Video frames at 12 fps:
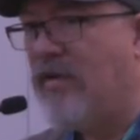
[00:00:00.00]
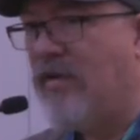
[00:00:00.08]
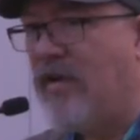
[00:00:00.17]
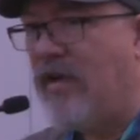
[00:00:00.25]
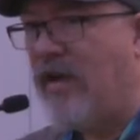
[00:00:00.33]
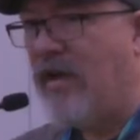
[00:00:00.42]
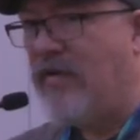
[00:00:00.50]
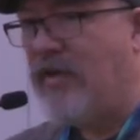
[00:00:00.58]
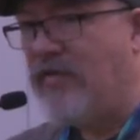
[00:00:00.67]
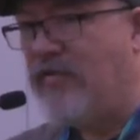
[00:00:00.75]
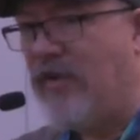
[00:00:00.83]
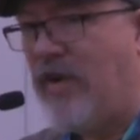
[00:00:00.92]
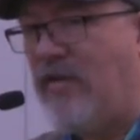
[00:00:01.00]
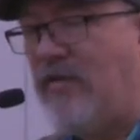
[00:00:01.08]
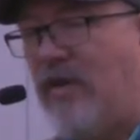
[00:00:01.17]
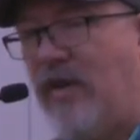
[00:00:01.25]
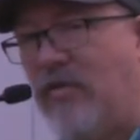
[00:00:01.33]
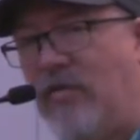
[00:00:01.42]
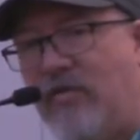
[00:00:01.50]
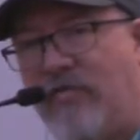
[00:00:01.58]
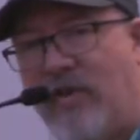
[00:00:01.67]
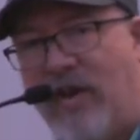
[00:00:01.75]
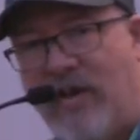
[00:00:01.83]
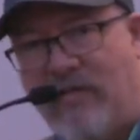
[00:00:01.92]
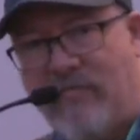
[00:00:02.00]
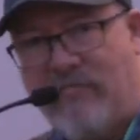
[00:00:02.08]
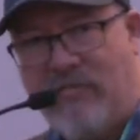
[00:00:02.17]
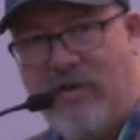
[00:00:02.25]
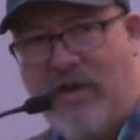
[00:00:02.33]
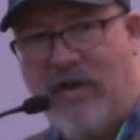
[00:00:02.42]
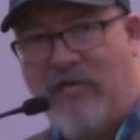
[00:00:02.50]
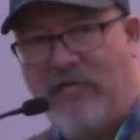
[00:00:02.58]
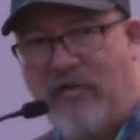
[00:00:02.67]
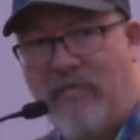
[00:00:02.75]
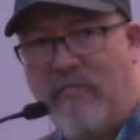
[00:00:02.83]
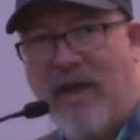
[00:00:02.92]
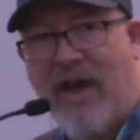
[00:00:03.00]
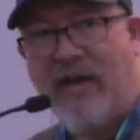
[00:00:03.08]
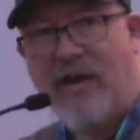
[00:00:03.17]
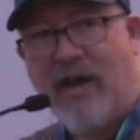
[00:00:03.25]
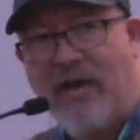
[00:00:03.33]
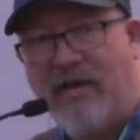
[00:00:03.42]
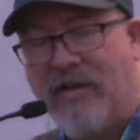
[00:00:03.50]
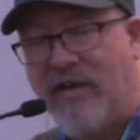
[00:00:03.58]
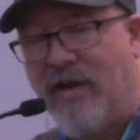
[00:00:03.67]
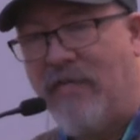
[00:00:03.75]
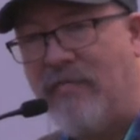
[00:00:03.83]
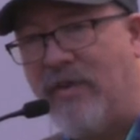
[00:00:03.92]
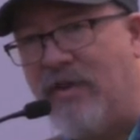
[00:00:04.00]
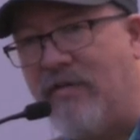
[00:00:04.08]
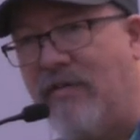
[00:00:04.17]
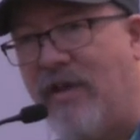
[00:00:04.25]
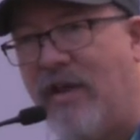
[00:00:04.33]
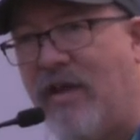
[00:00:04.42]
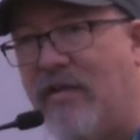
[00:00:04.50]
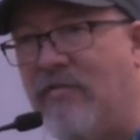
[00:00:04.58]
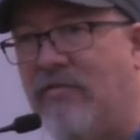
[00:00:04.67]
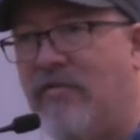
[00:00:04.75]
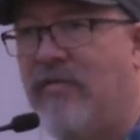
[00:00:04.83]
and they said, it looks like uh, some bad guy can come in and